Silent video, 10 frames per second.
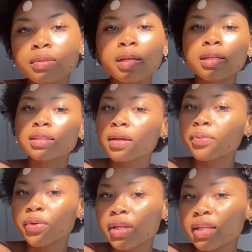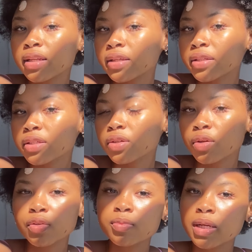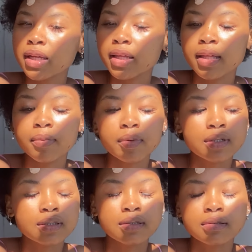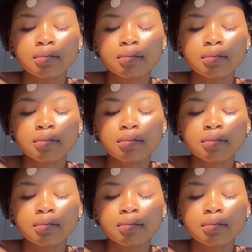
Guys, I'm really letting go of my head because